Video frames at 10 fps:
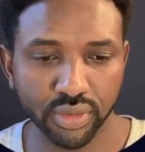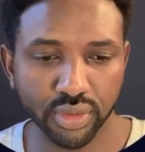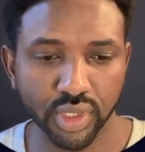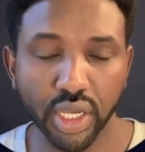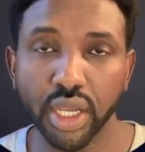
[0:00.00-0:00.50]

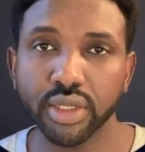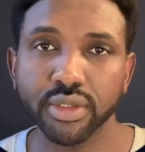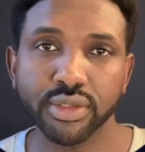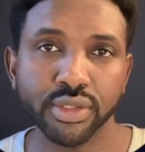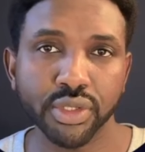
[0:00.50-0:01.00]
And in
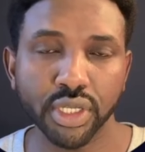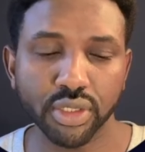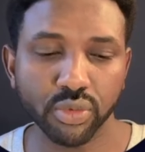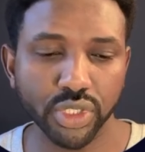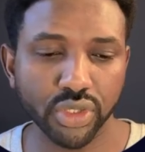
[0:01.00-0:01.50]
this challenge,
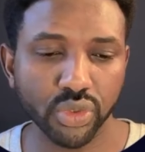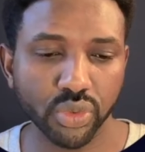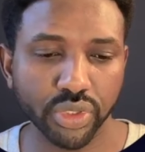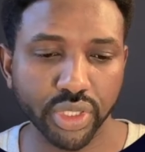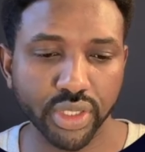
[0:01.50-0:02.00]
we need to
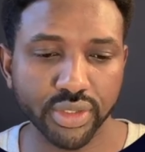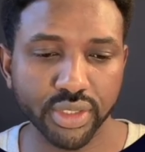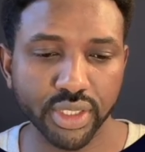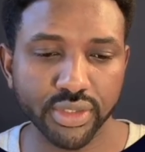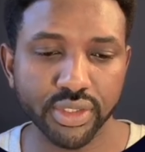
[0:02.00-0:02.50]
create
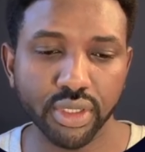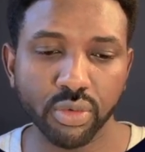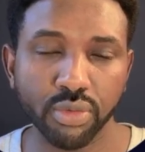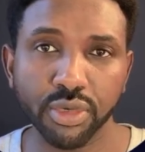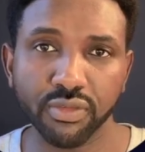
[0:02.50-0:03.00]
the sale
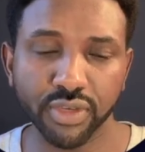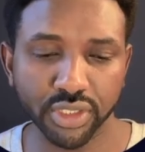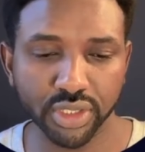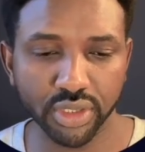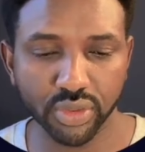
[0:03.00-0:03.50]
weapon
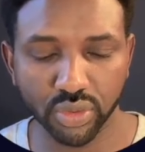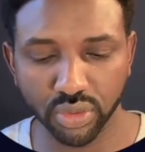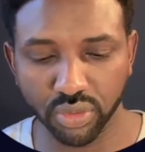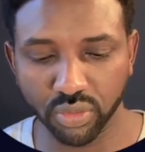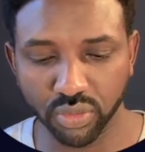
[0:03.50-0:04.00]
function.
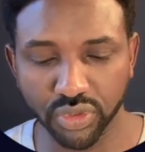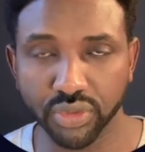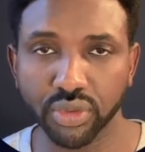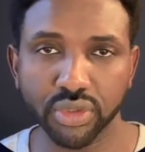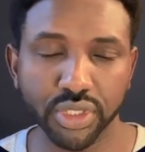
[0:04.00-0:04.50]
So it's
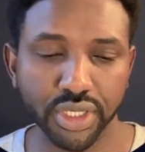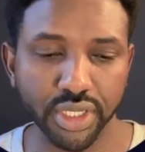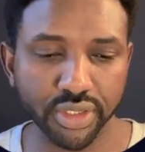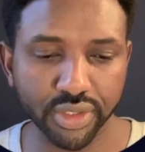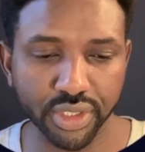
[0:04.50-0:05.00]
not
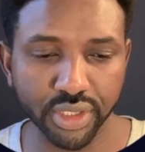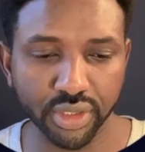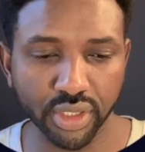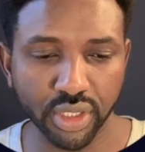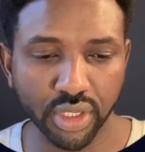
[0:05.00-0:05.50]
created yet.
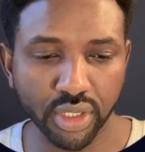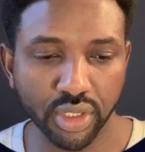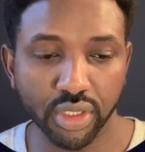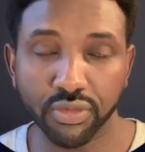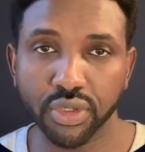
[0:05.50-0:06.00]

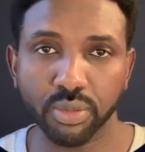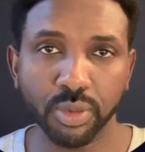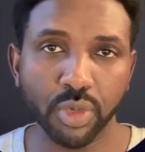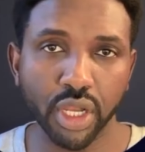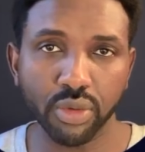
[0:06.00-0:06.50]
If you
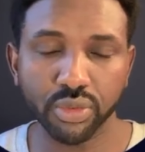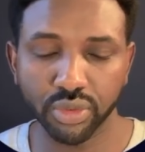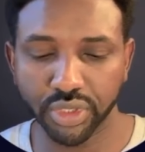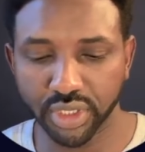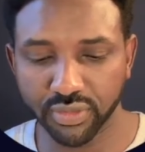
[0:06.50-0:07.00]
remember how to
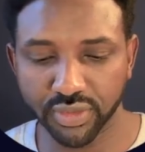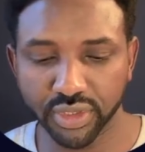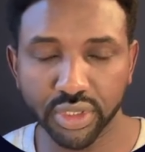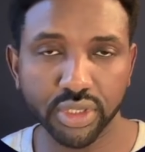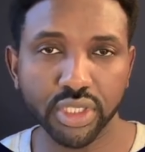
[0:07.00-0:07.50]
create a
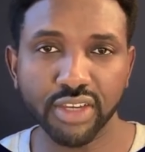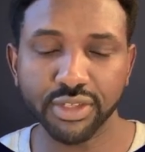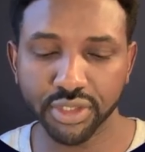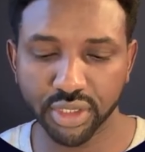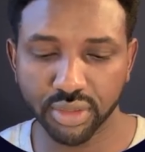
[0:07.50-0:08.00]
function in
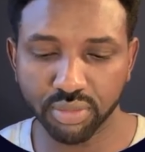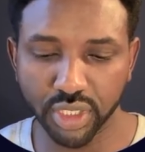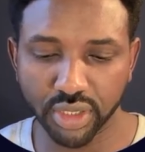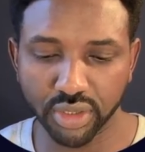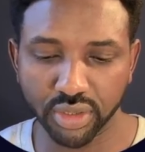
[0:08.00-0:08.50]
JavaScript by